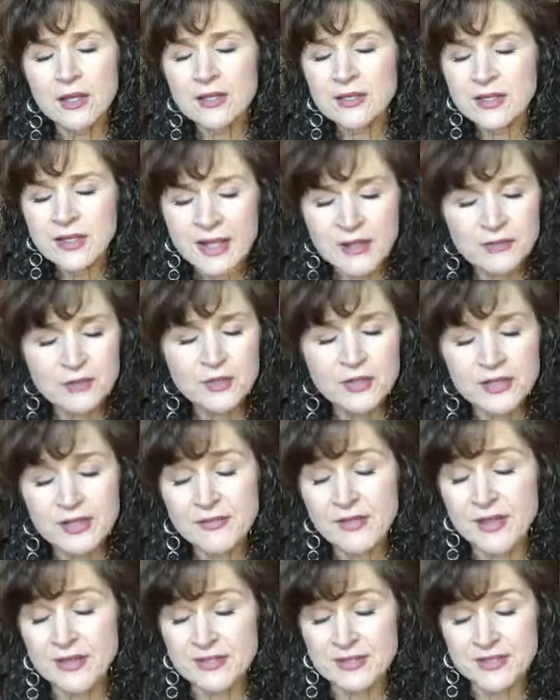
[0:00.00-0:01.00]
never
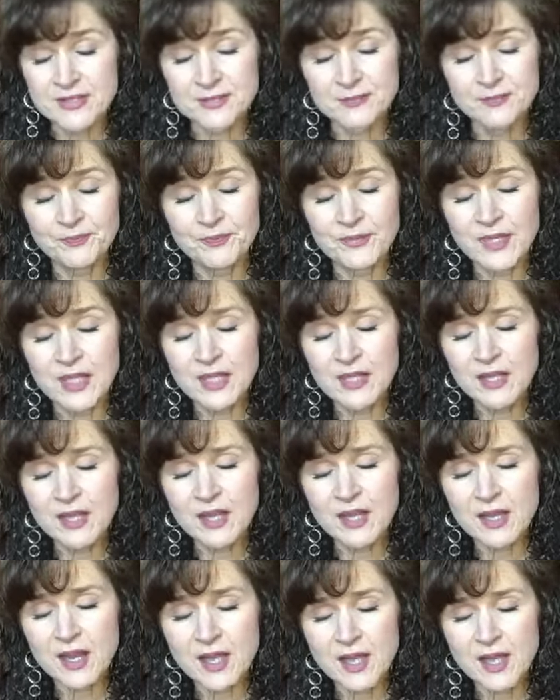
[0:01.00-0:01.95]
leave us and God,